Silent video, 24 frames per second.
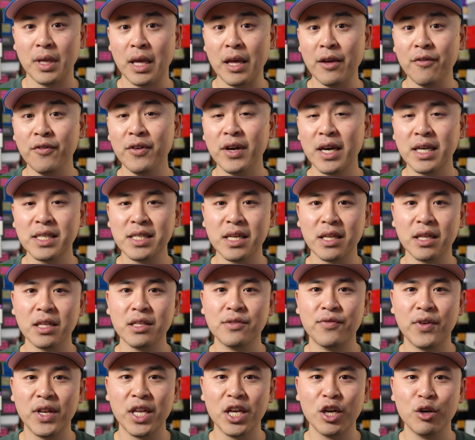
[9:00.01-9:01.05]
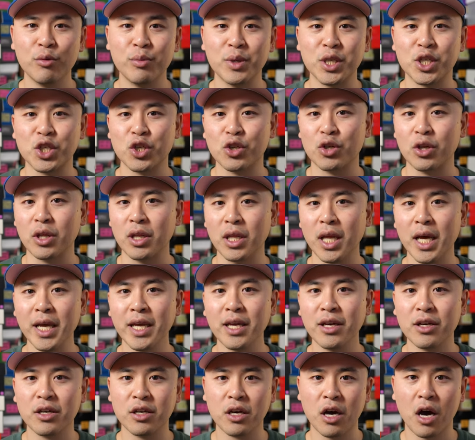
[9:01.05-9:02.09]
If you guys like this video, be sure to like,
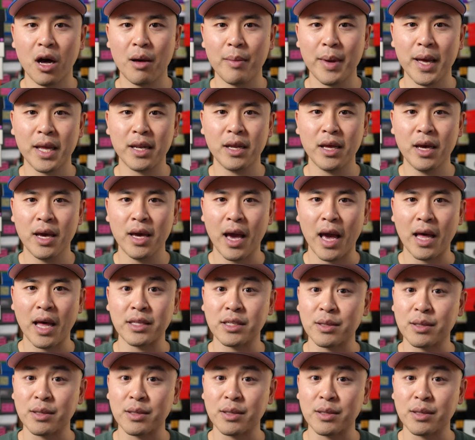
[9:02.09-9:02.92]
comment, and